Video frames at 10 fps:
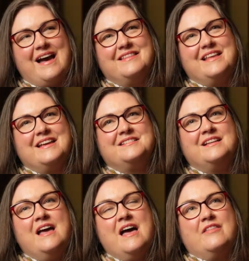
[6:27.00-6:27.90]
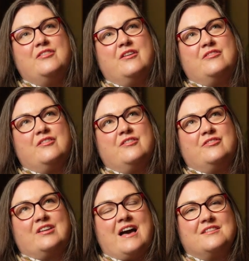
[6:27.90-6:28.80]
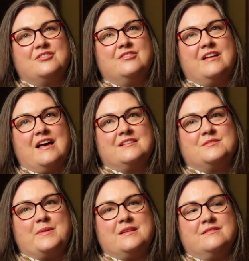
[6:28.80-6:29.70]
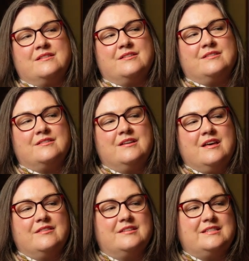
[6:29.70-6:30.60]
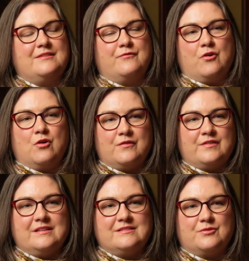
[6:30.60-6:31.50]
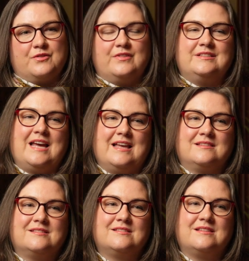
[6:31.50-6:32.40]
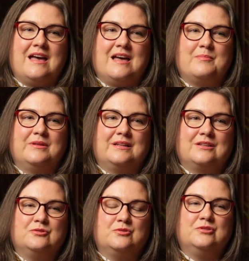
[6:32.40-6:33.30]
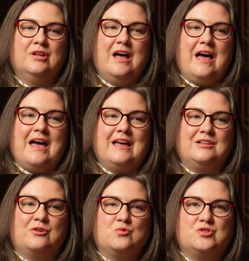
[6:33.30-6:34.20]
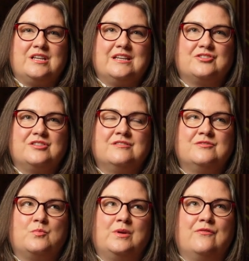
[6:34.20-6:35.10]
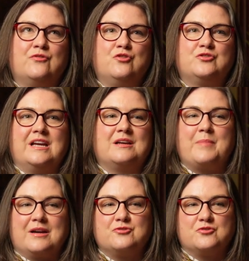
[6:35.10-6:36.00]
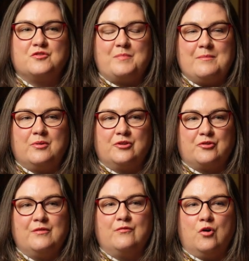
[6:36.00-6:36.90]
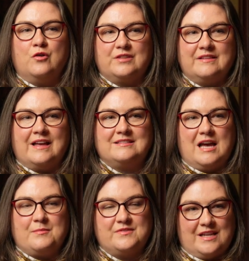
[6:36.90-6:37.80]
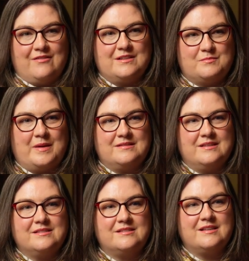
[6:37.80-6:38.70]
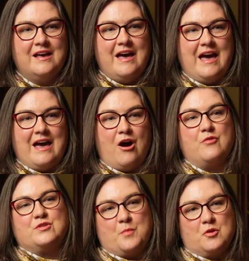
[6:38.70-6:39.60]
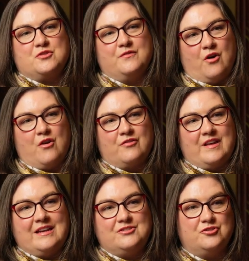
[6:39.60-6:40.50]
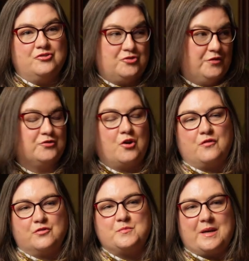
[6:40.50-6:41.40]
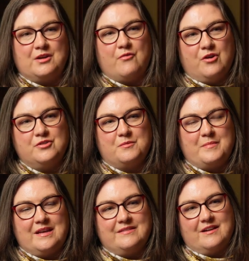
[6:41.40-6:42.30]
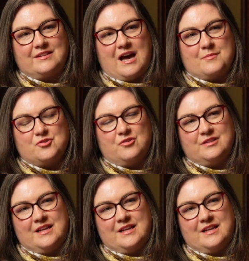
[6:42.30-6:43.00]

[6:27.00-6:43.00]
and then the, the, the, castle has been the, the scene for all of these sort of intense uh, political uh, negotiations. Whenever you're taking pictures of people that are involved in that type of serious business, uh, how responsive are they to, to photographers being around and being there to capture all